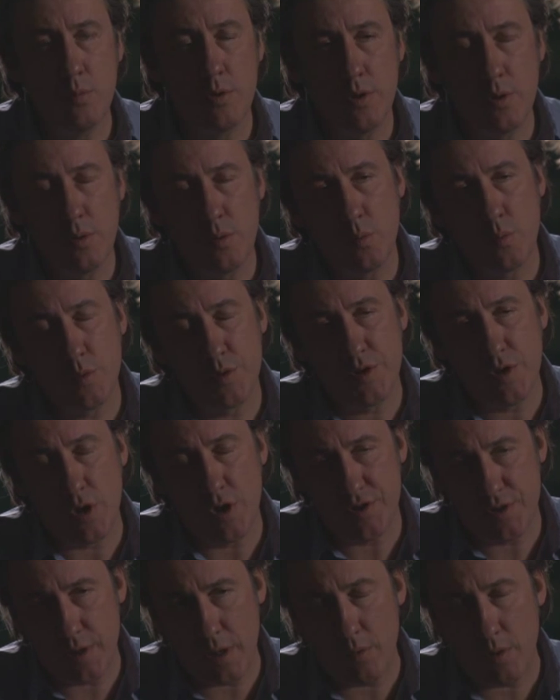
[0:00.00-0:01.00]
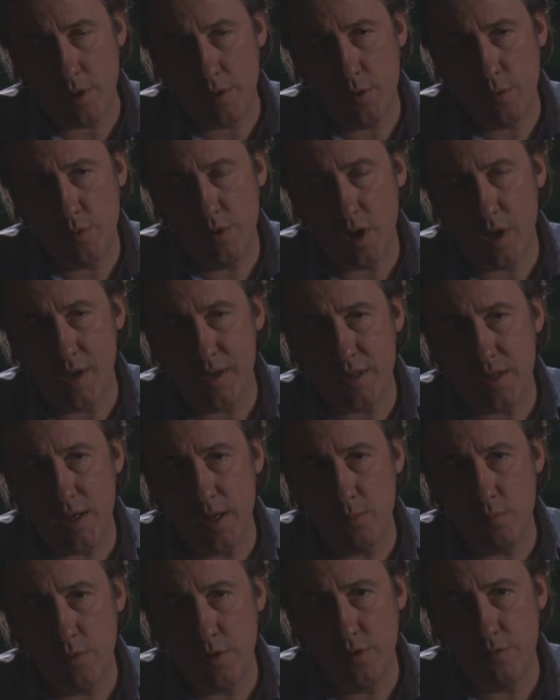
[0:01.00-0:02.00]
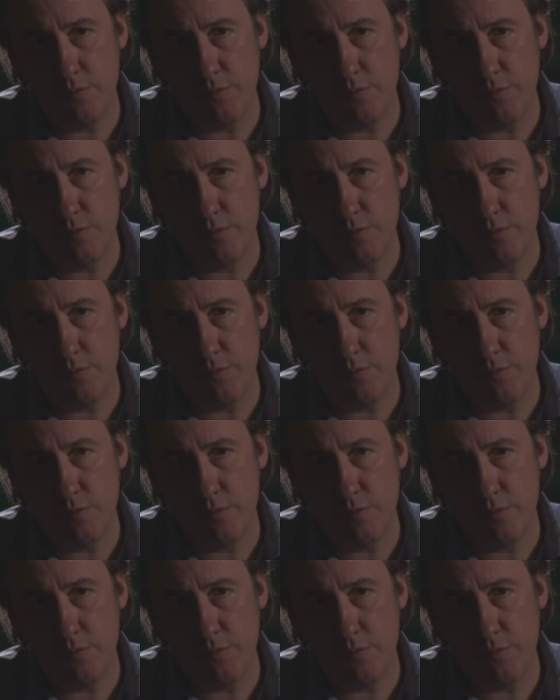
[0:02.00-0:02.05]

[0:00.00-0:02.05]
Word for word: when you, wasn't, wasn't that right? You were 19 when